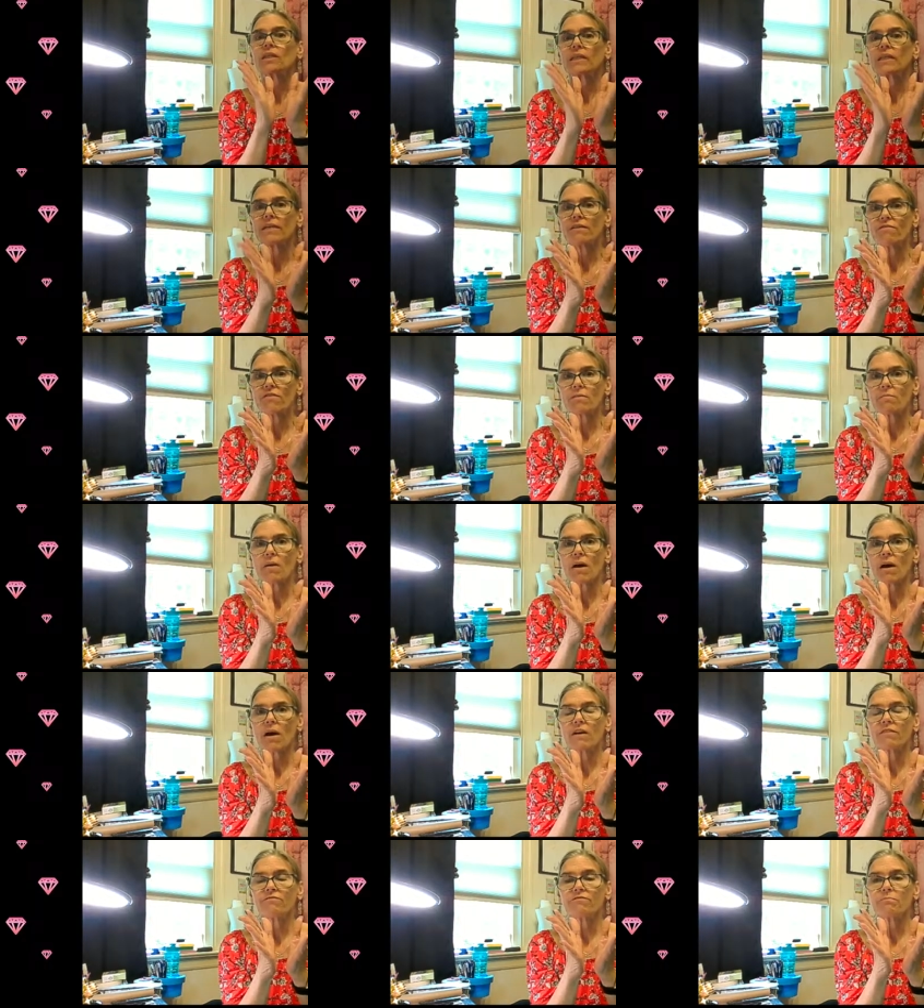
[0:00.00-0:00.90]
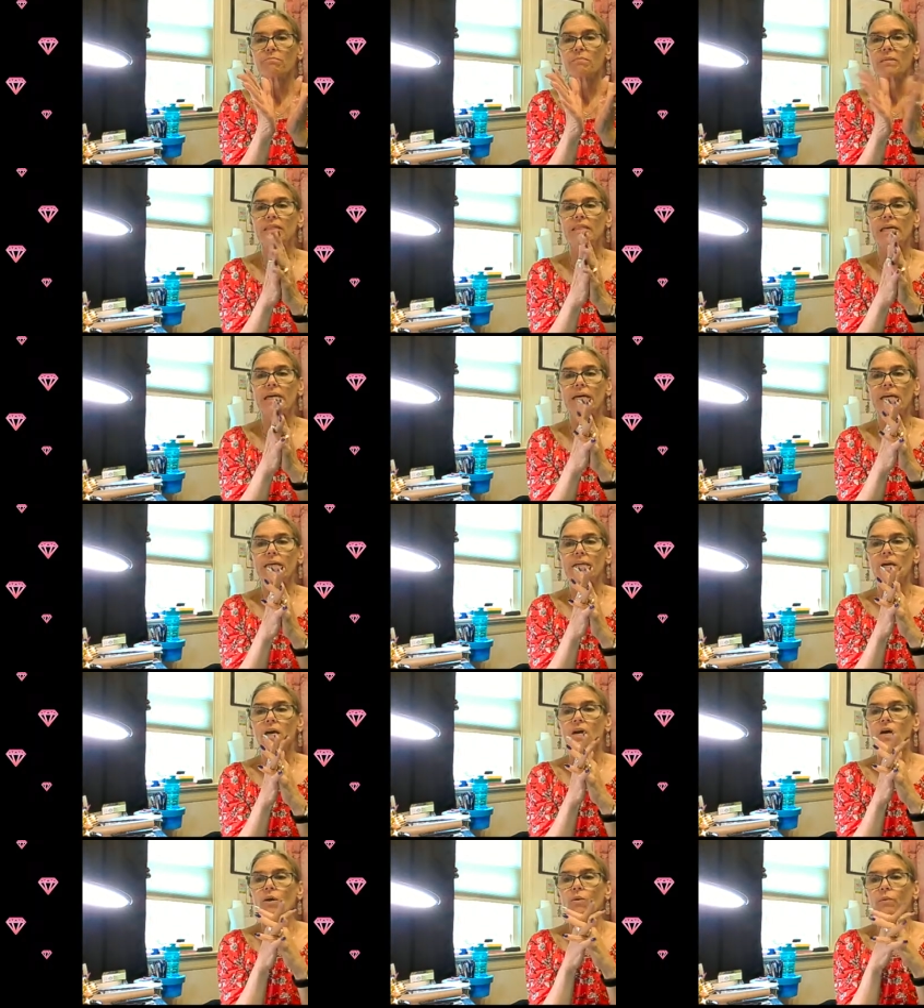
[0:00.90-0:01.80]
to leave them off, but
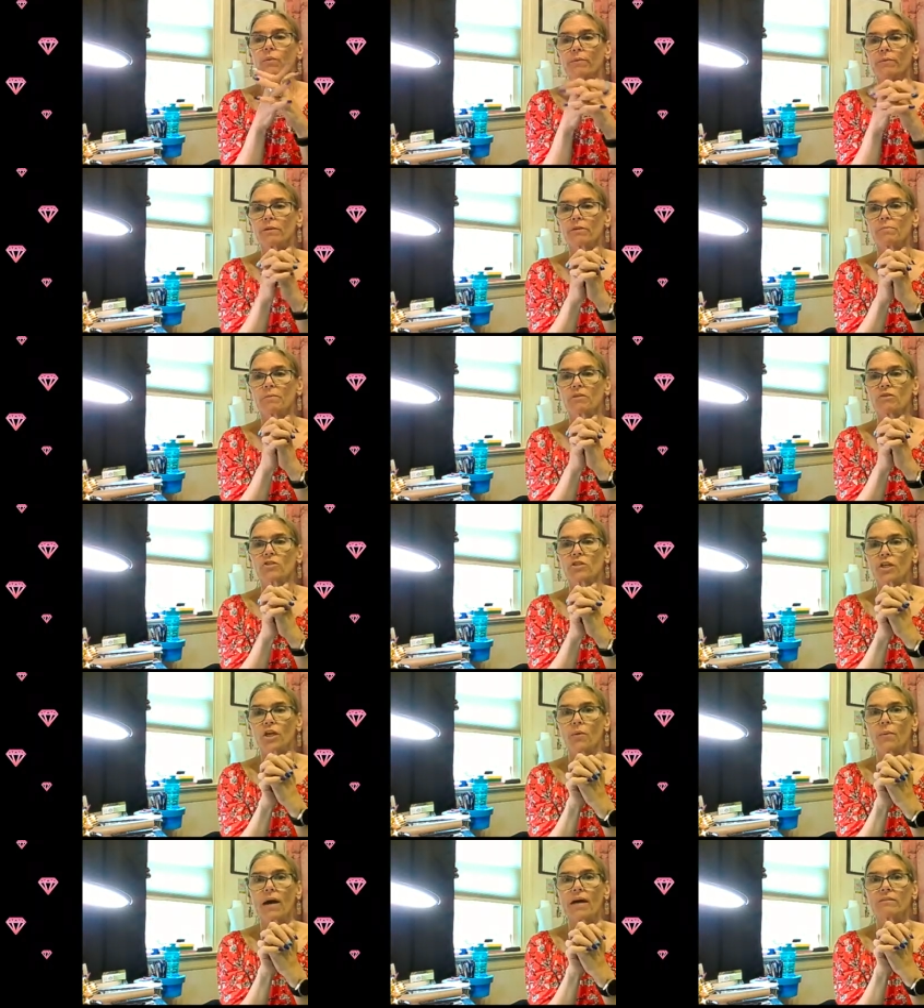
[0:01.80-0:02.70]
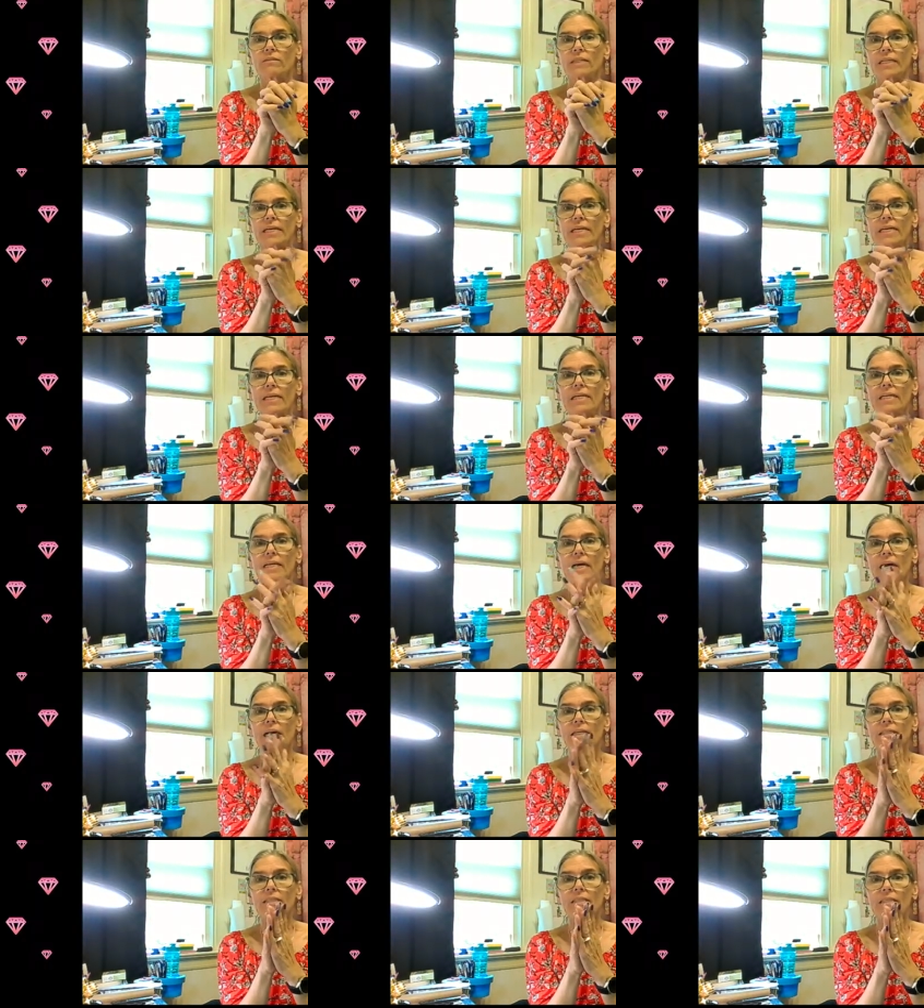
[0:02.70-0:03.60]
then we were supposed to go out to eat
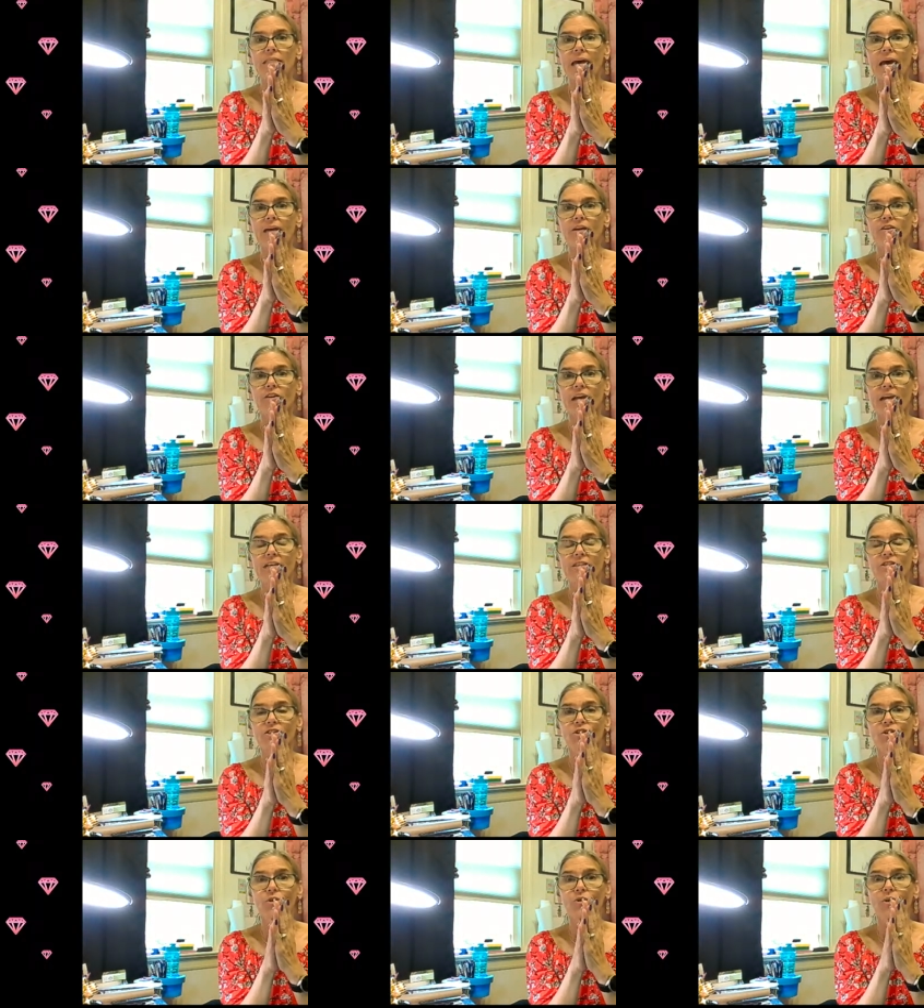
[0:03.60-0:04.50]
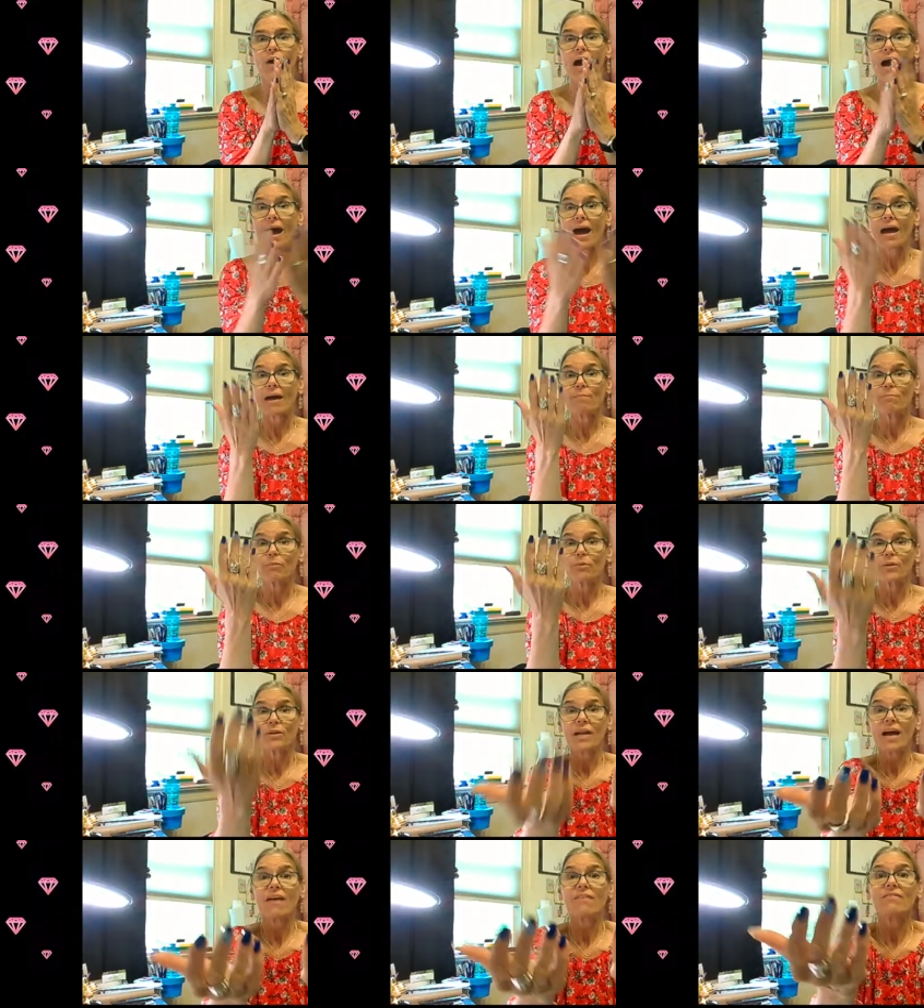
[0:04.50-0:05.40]
on Saturday, so I
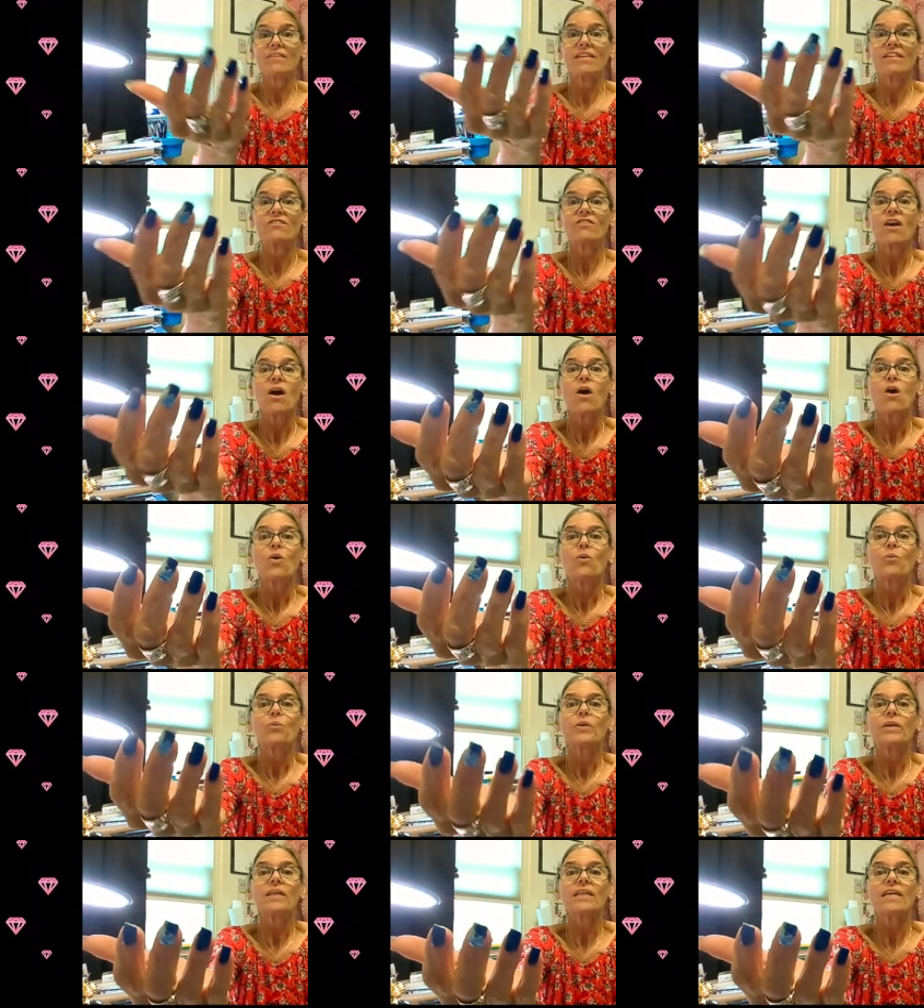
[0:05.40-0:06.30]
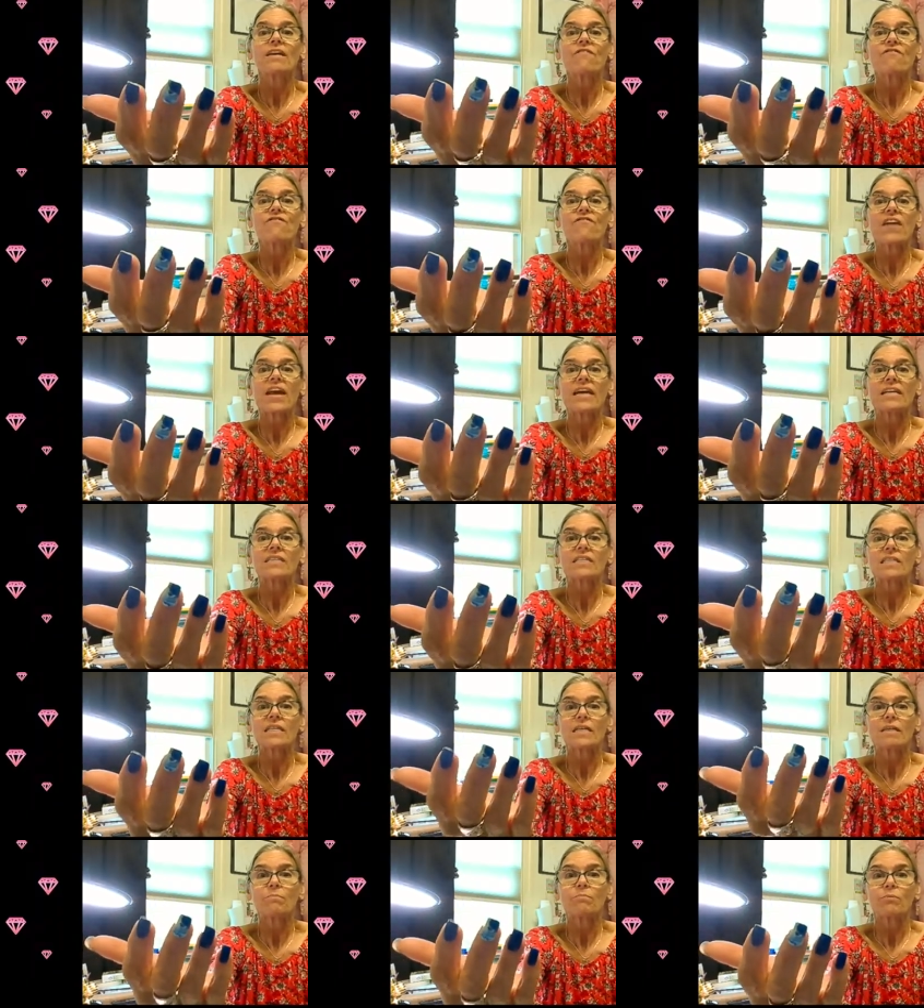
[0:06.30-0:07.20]
put on these really
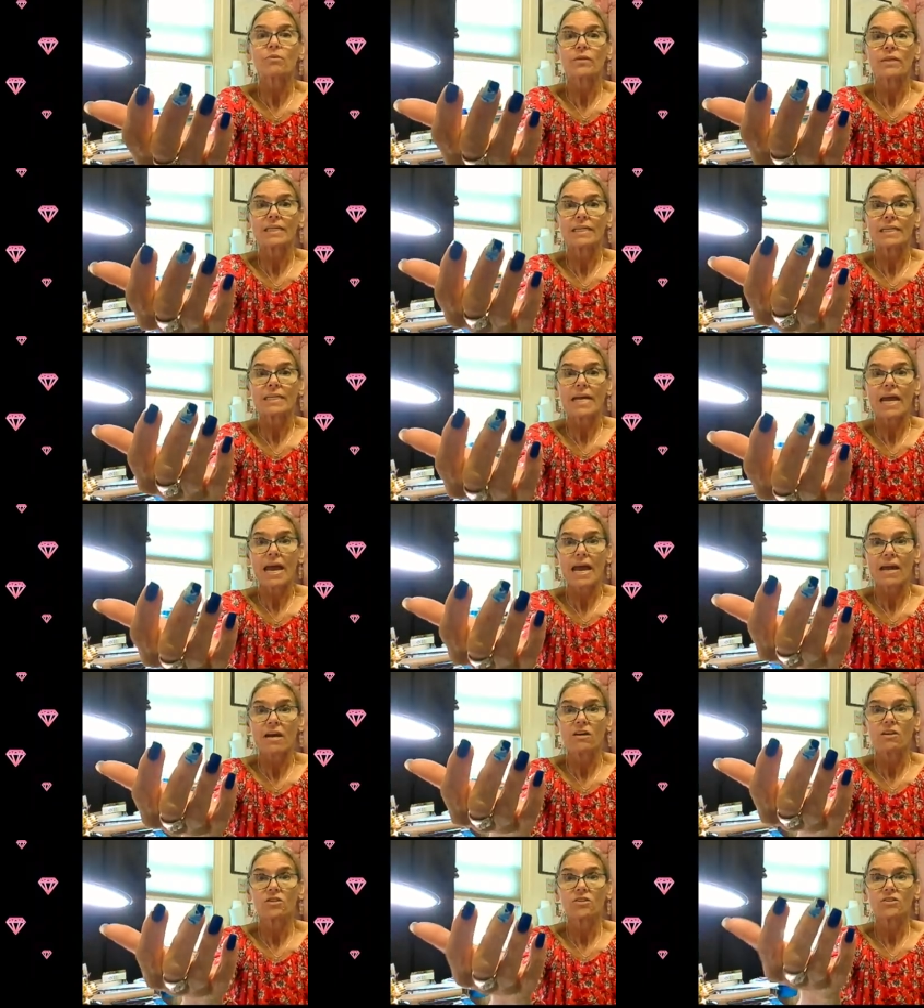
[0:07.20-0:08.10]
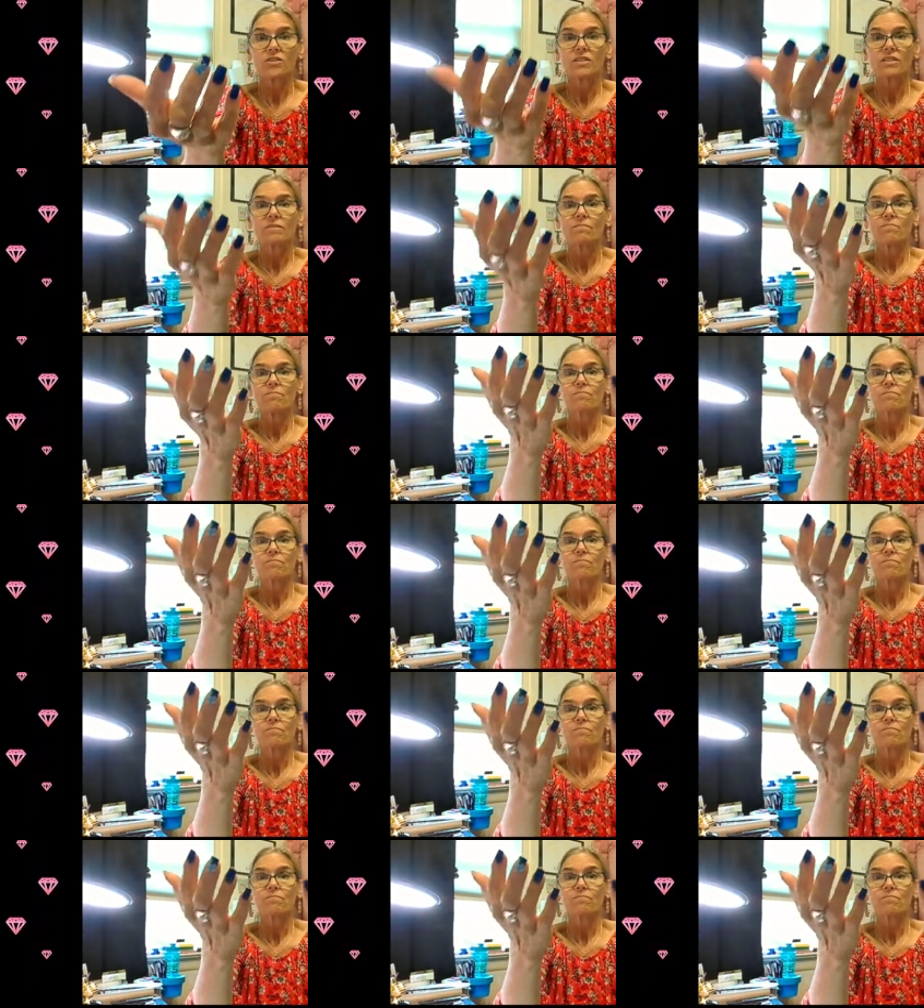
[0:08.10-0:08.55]
fancy, pretty nails.